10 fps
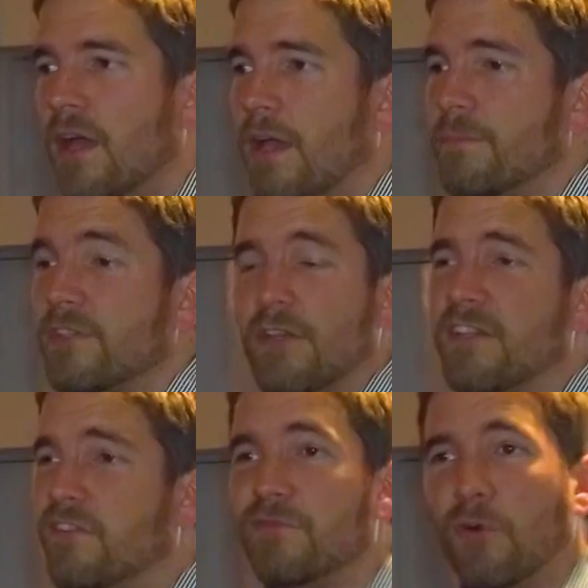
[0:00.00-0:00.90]
You don't
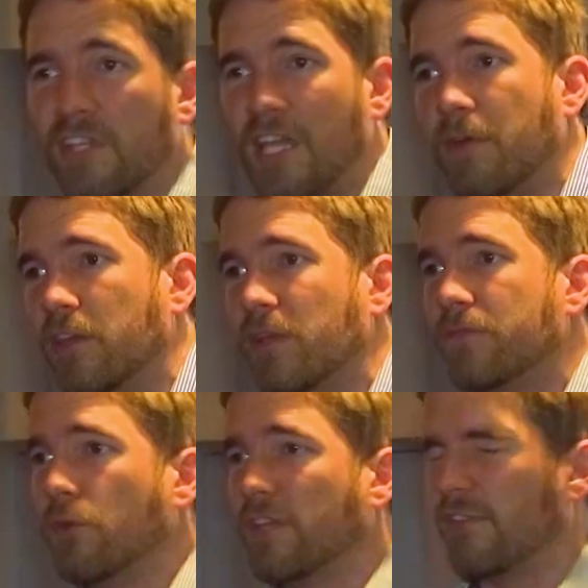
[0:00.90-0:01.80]
need to do 4K, by the way.
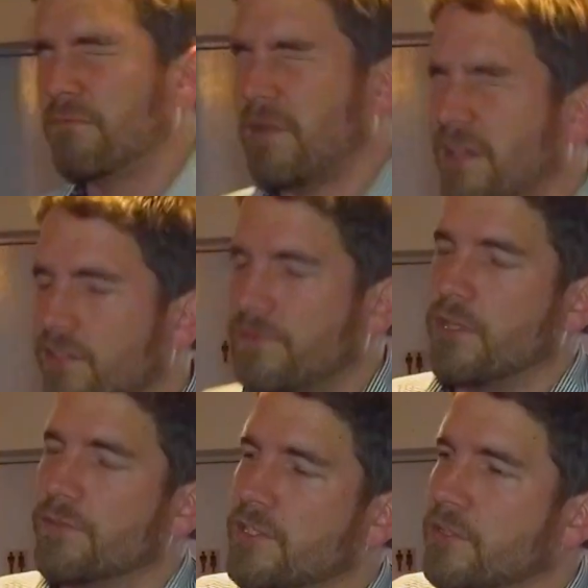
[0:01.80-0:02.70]
4K is massively
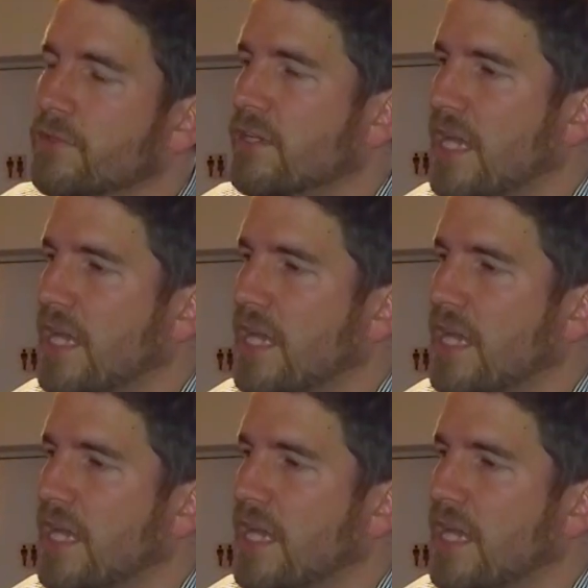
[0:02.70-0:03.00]
overkill,